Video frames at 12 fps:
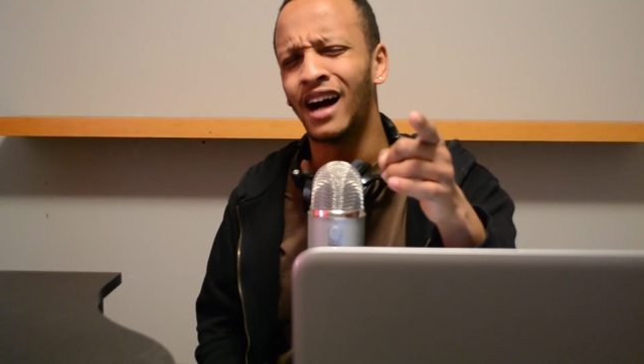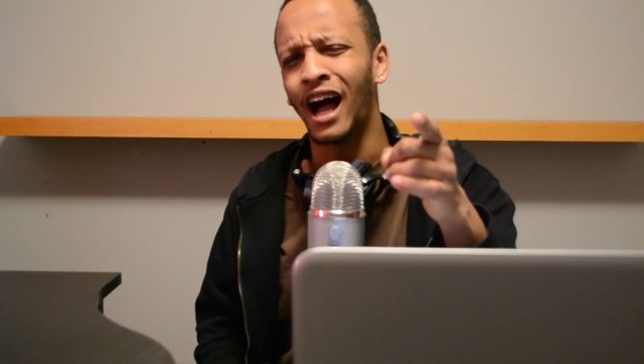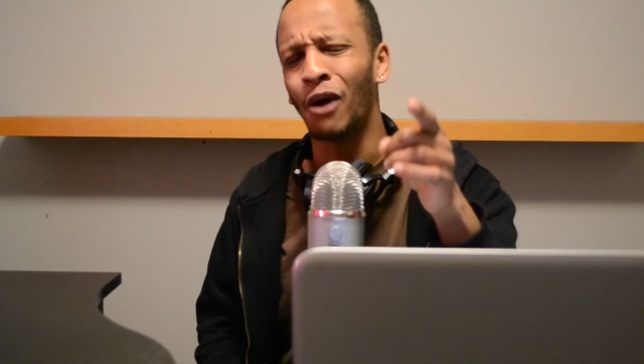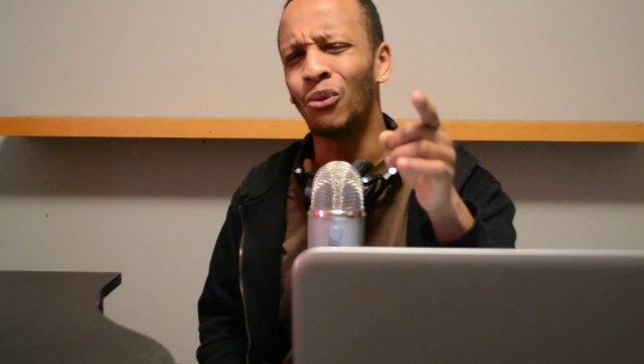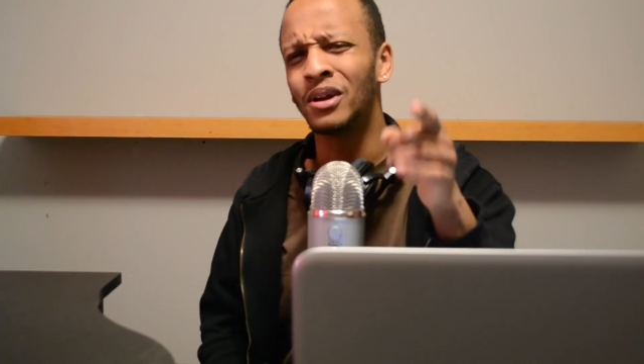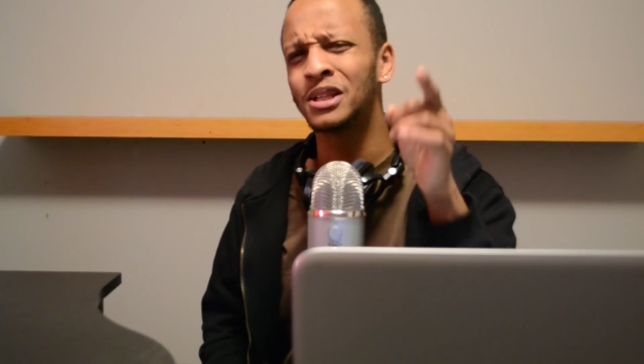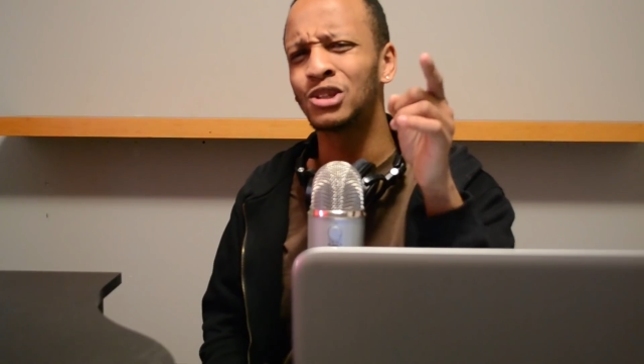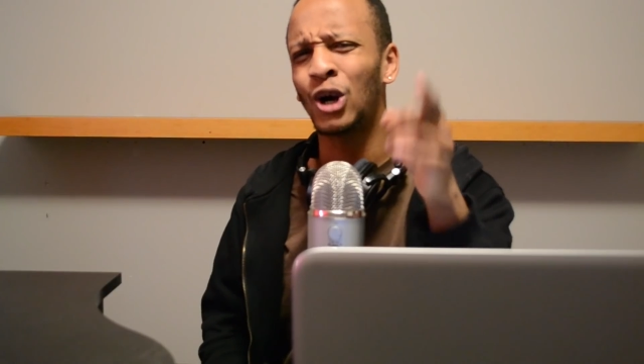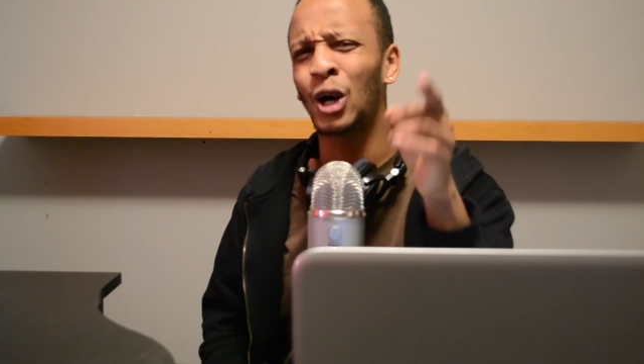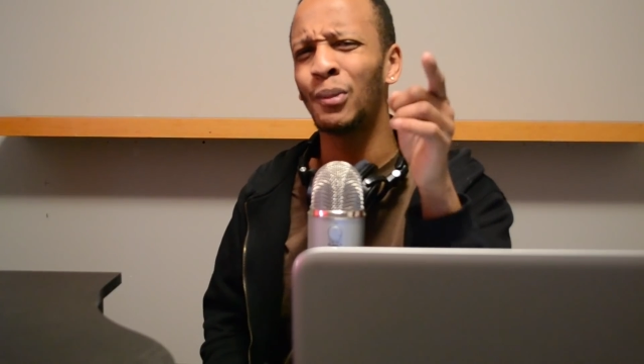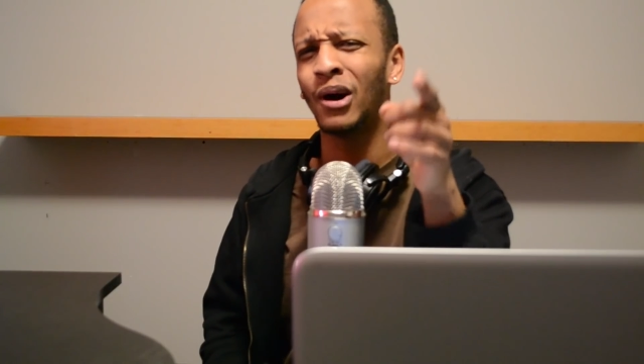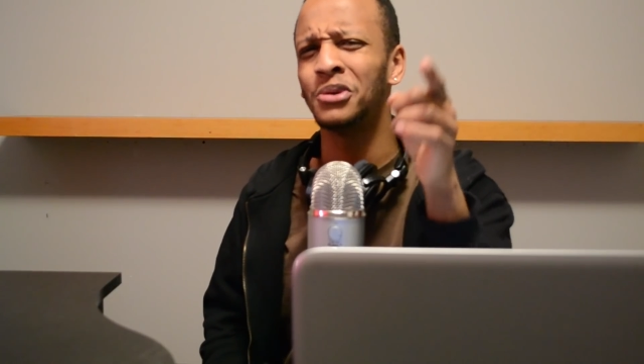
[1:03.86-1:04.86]
I want to
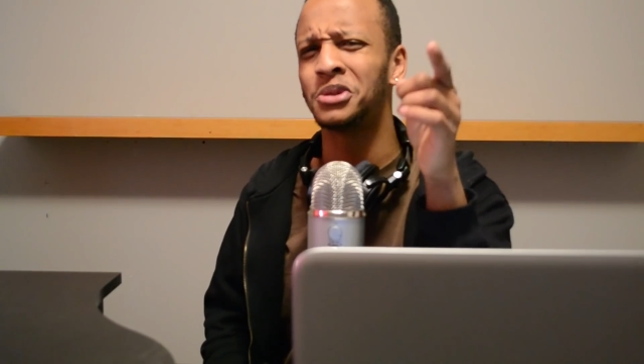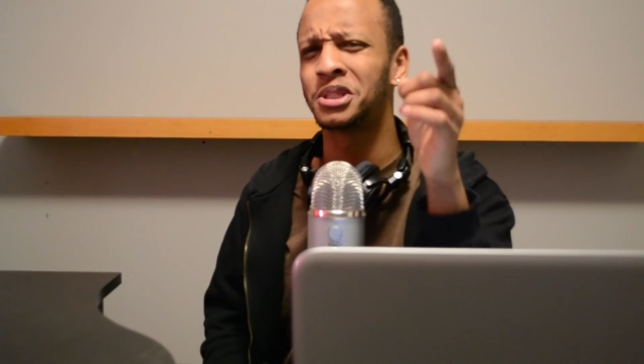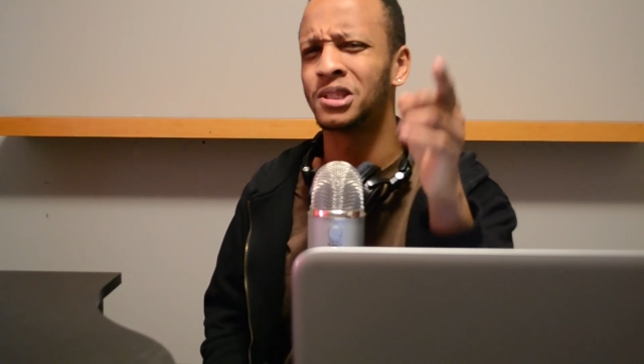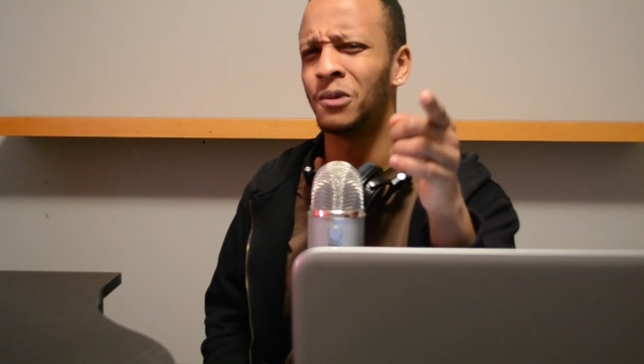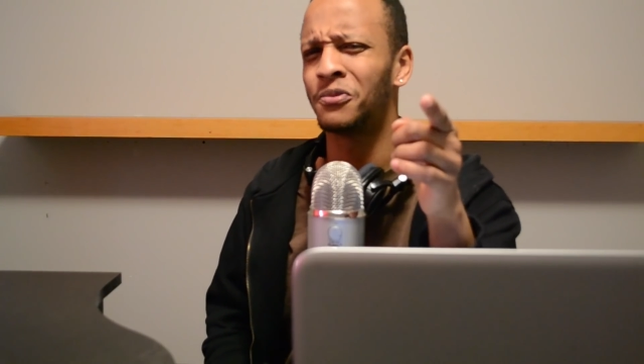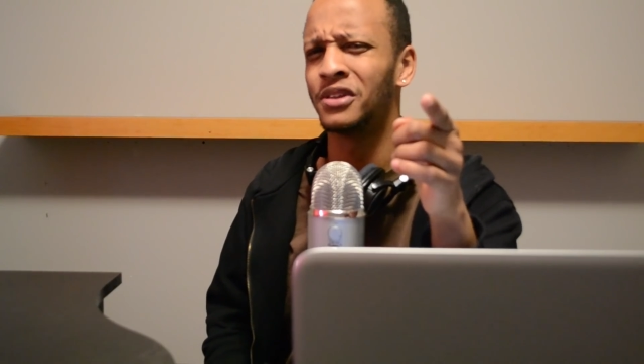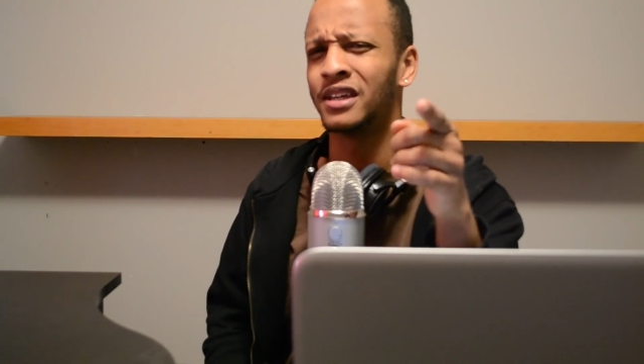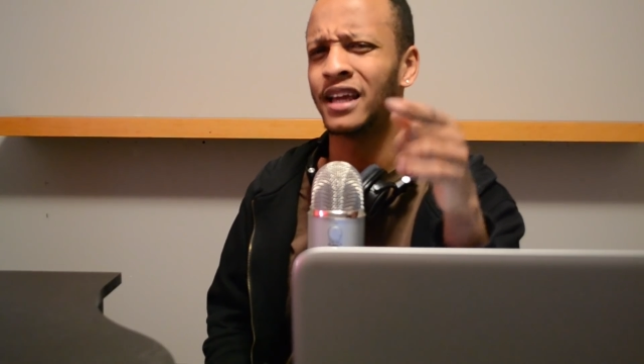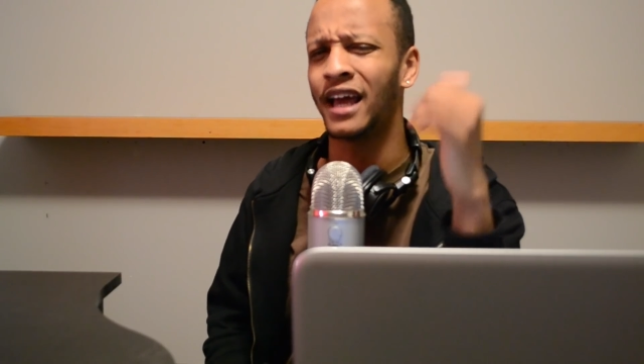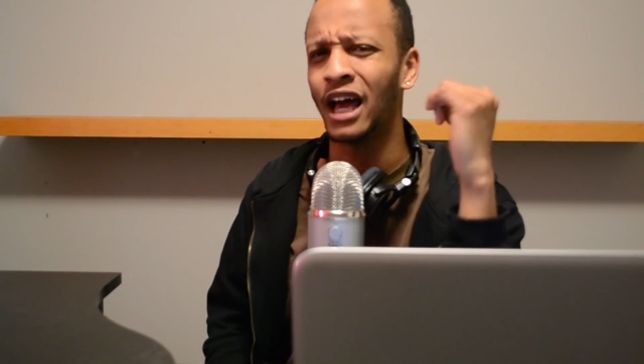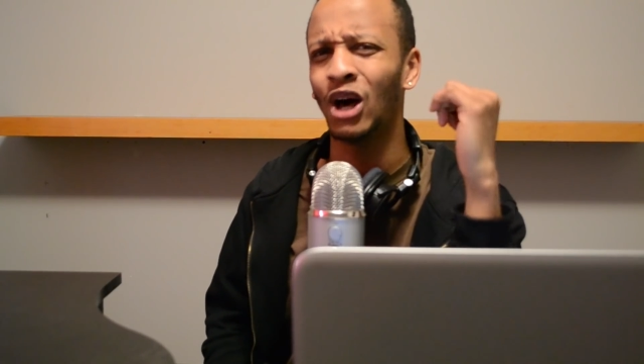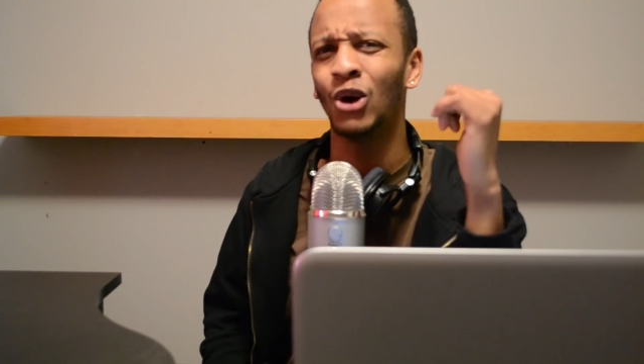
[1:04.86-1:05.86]
talk about something
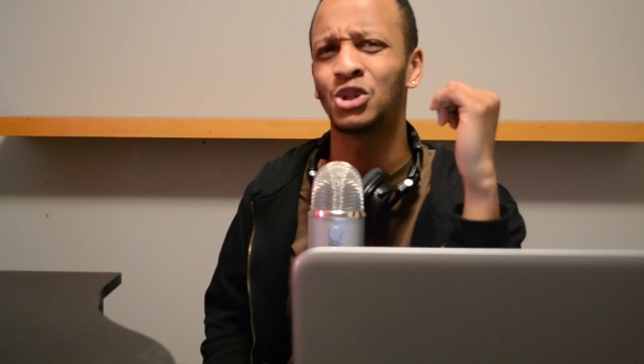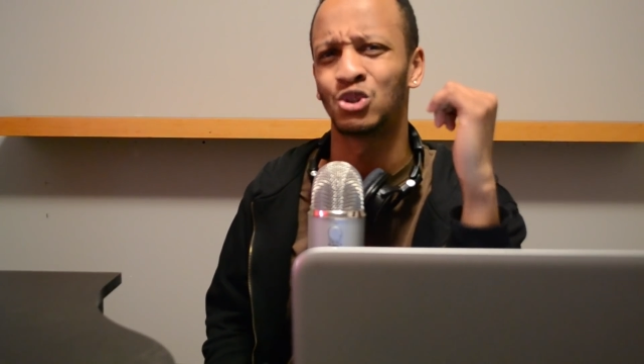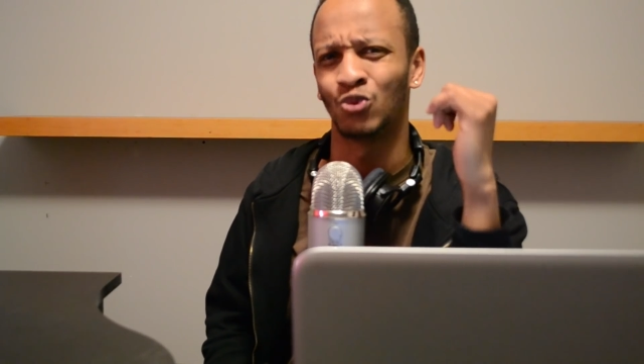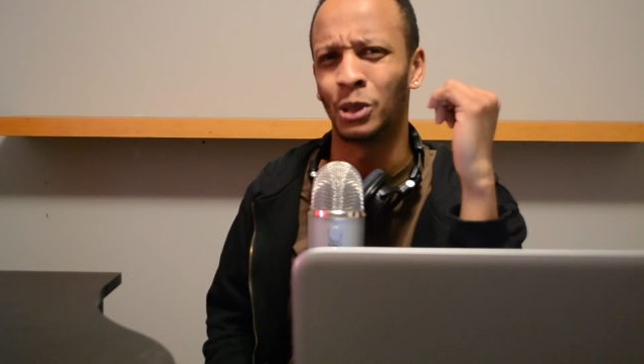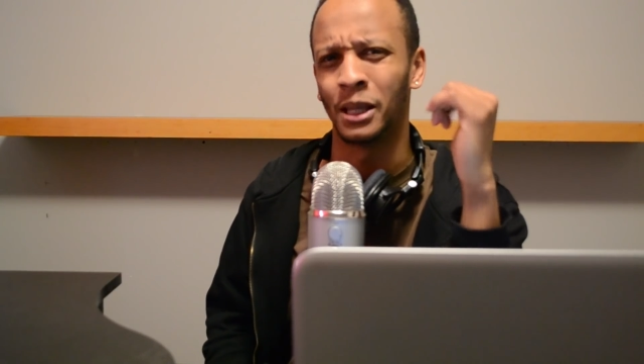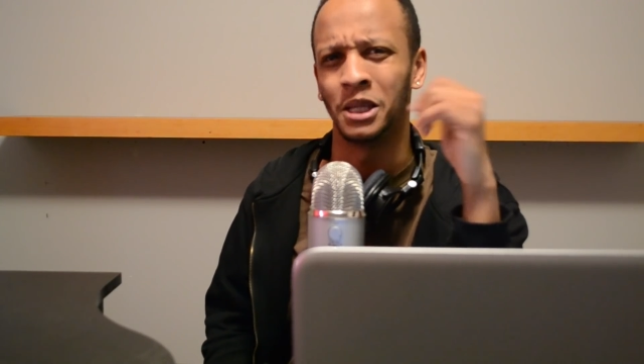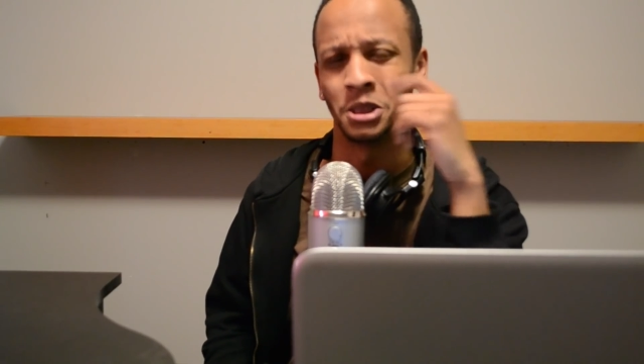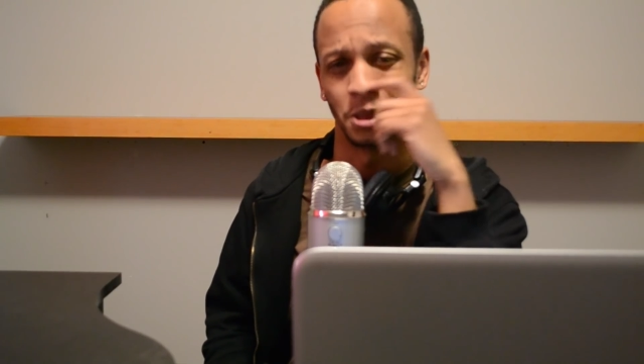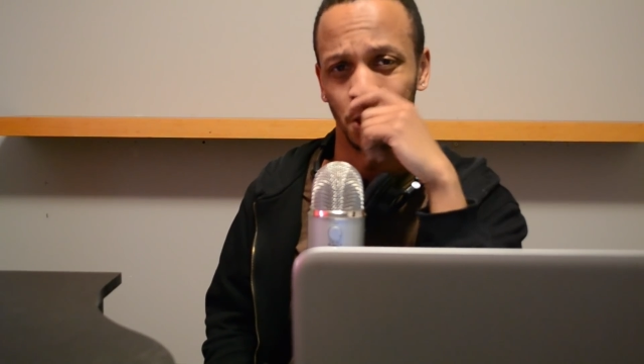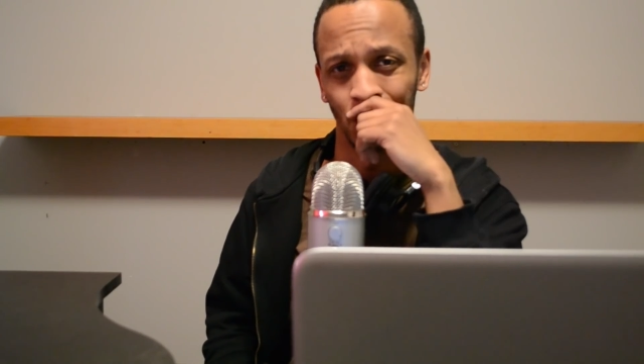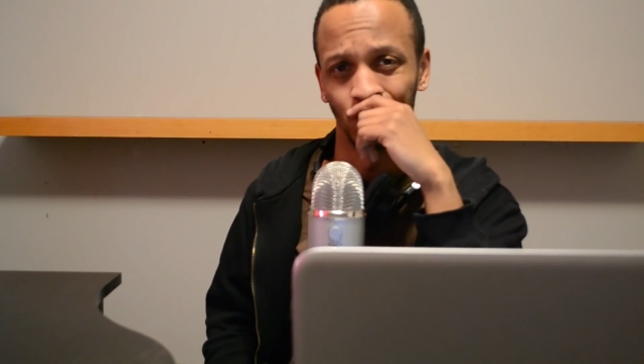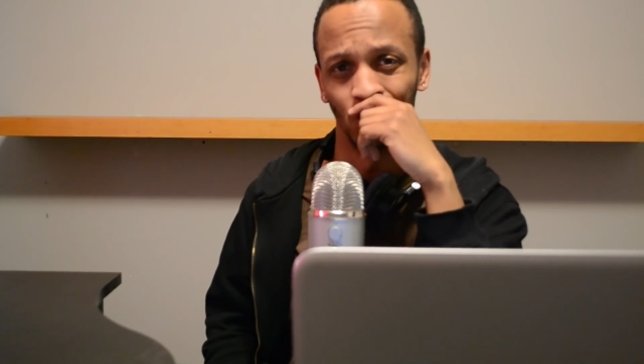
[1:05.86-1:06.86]
else in relation to
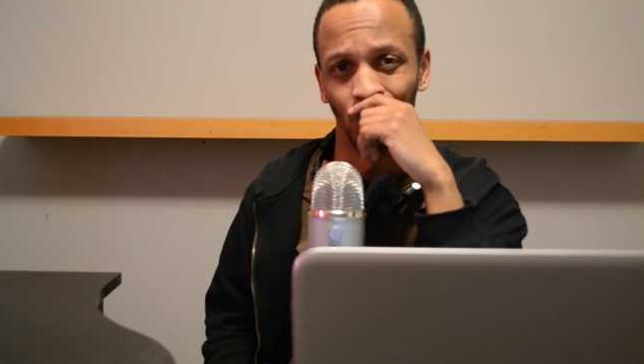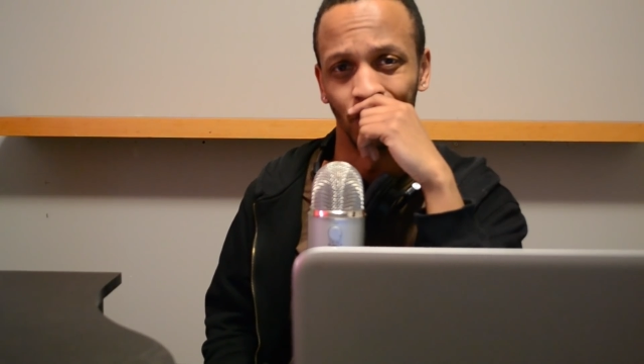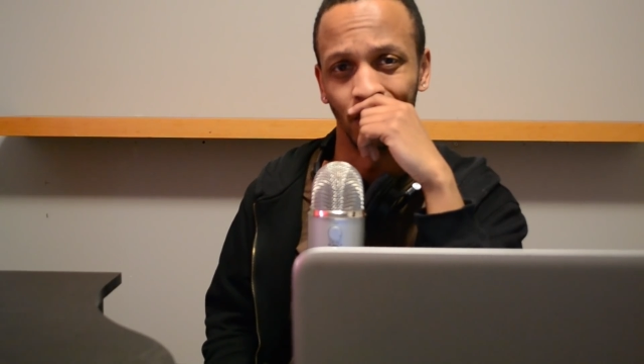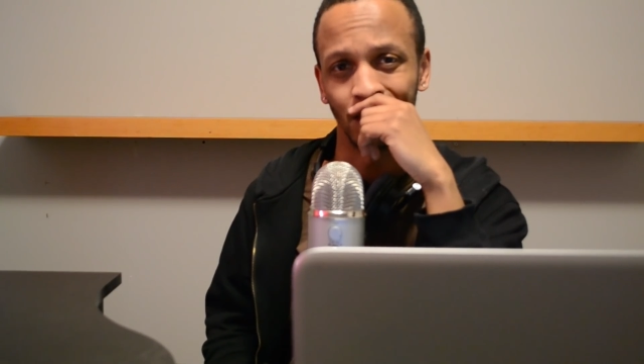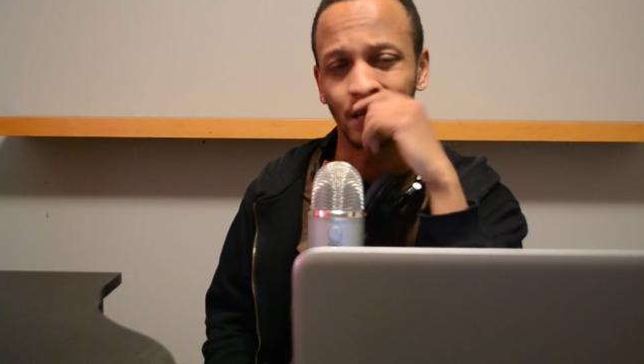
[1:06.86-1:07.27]
this movie.